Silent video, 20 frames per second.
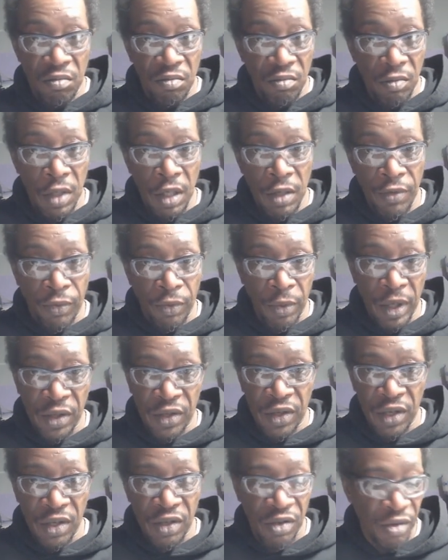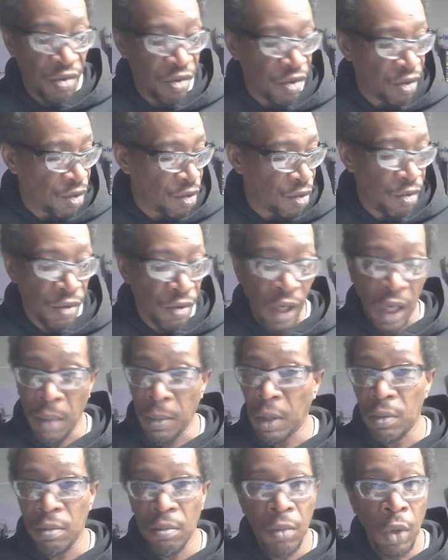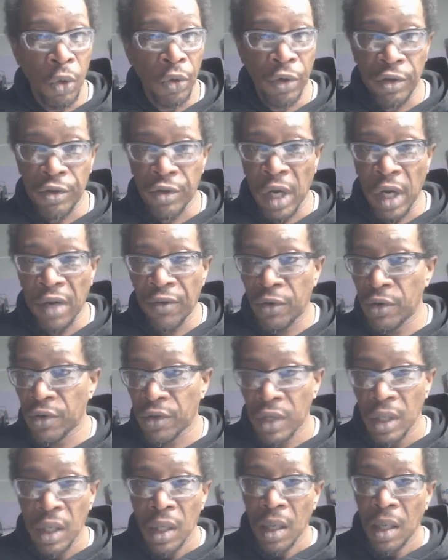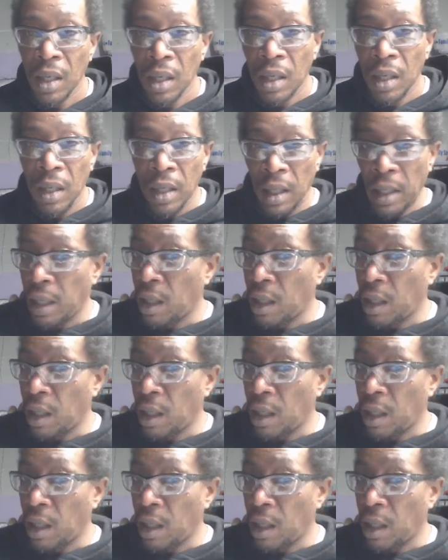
infrared sensors, you name it, motor drivers. Now,